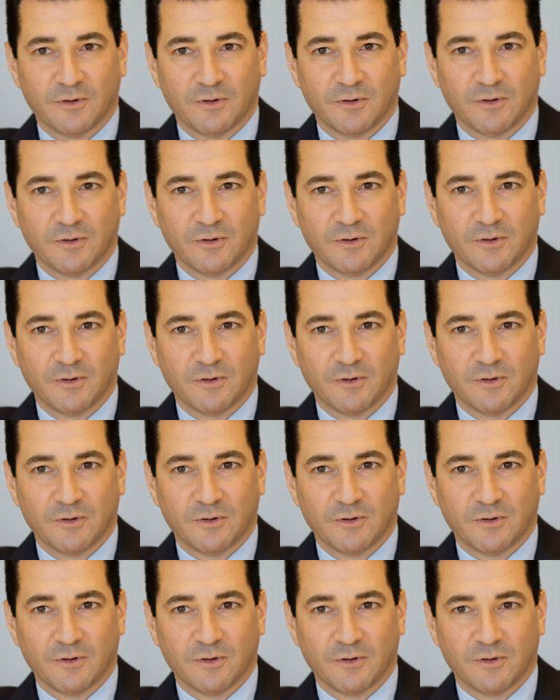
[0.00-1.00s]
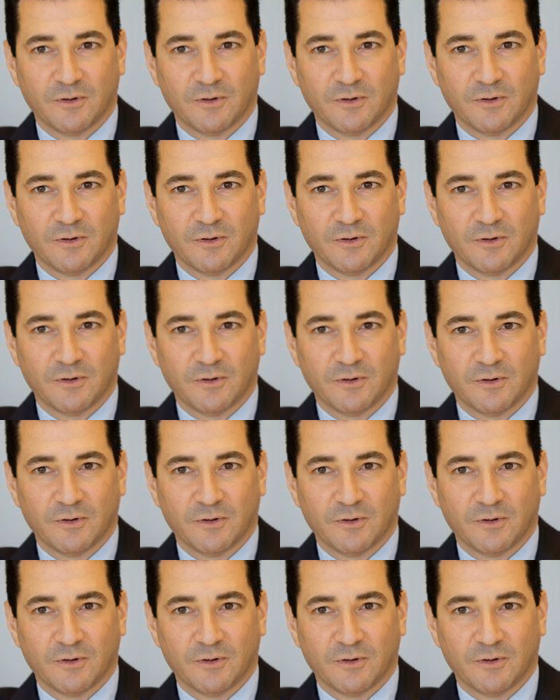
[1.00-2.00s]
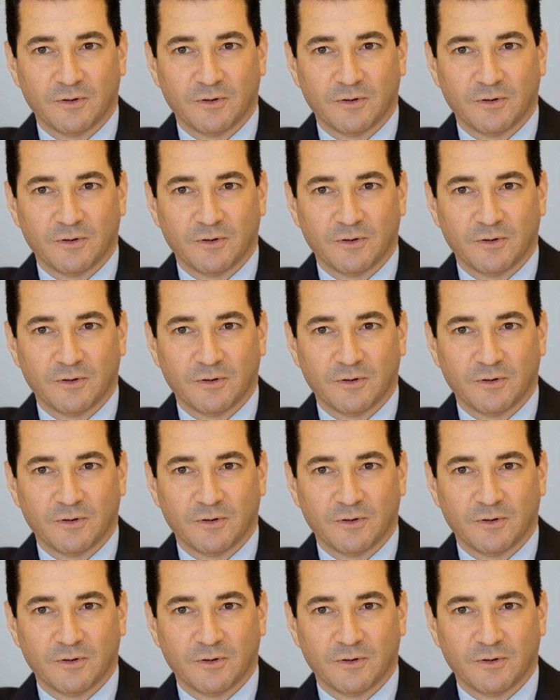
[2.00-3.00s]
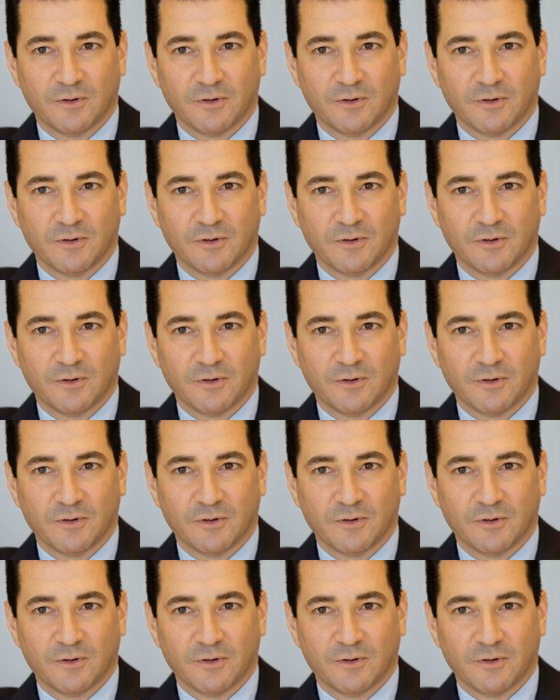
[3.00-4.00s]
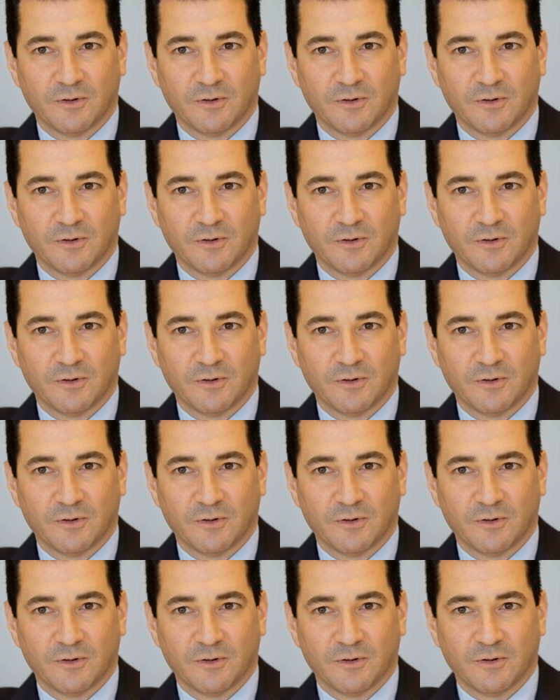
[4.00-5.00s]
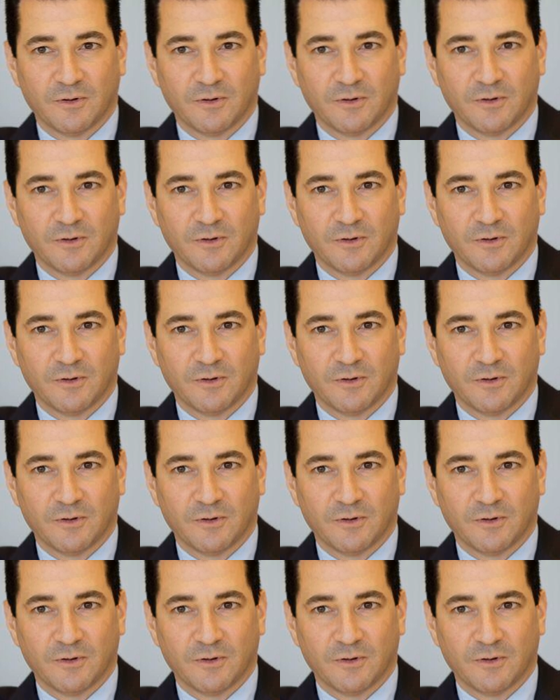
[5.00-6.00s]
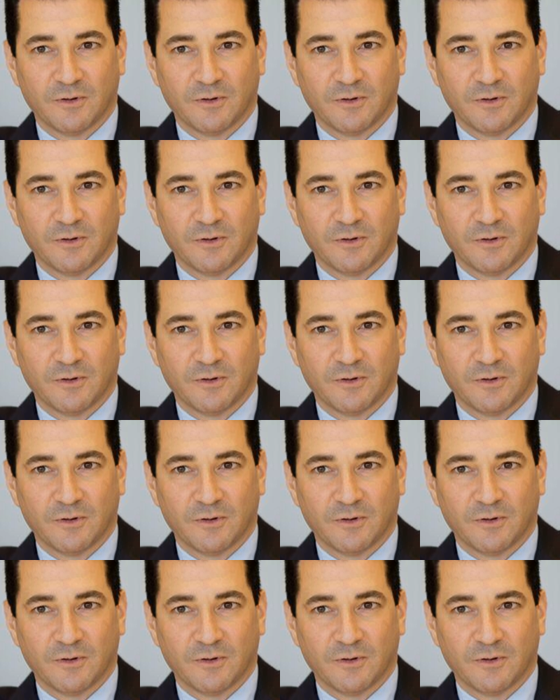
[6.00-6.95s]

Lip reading: The face doesn't move, so there is nothing to read.